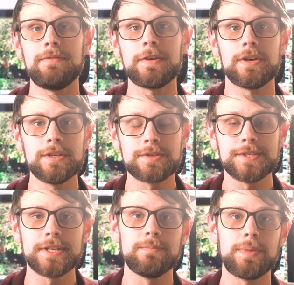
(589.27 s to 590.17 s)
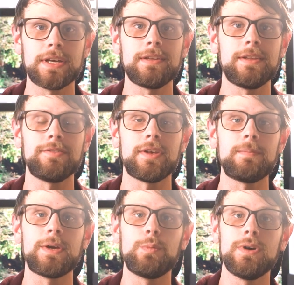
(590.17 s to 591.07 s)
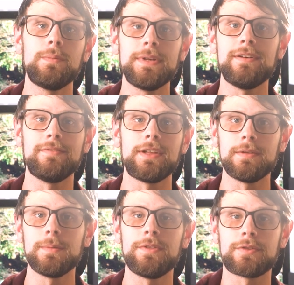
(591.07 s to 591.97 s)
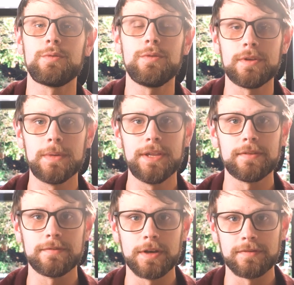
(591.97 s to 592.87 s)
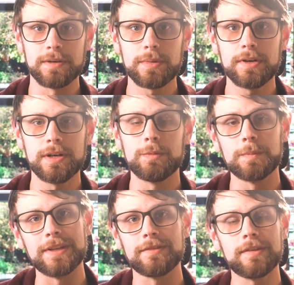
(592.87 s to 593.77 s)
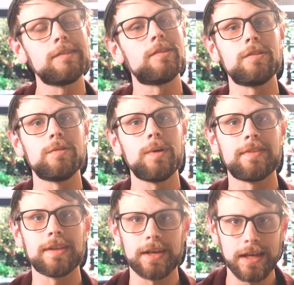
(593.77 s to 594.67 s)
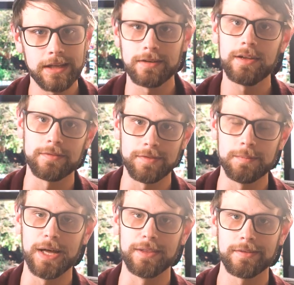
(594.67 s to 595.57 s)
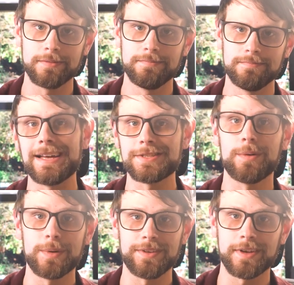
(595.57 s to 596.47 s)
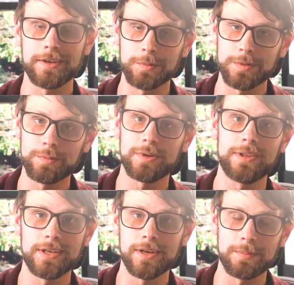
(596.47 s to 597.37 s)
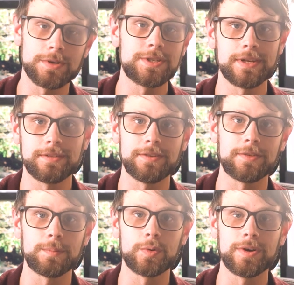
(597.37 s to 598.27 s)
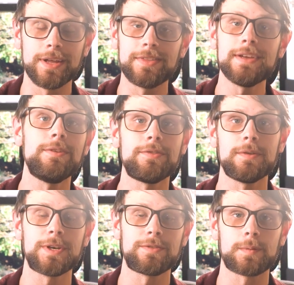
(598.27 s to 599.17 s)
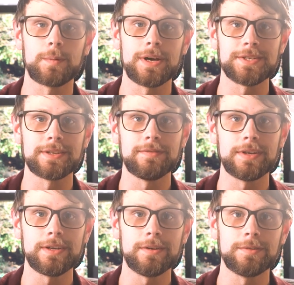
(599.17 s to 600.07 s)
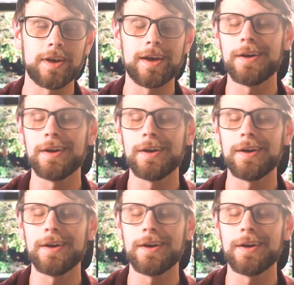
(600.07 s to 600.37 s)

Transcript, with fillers: If you're interested in picking these up, they will be available through the month of November and will be sent to you at the end of the month. As always, guys, we really appreciate the support, and thank you so much for watching the videos.